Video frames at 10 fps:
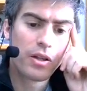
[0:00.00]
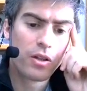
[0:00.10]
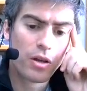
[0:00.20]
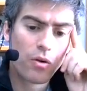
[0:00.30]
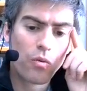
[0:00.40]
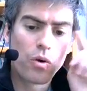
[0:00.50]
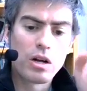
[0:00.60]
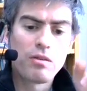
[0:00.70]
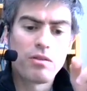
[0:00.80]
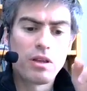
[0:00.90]
that
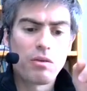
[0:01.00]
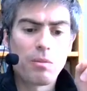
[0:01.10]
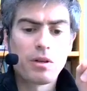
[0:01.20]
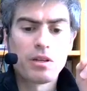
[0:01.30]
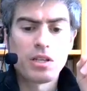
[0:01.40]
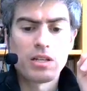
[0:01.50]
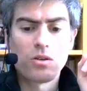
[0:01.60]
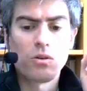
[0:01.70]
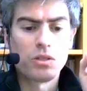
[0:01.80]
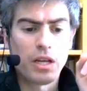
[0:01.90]
one of the replicas has
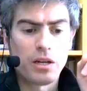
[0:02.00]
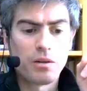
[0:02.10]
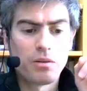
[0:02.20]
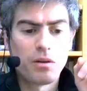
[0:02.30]
old data.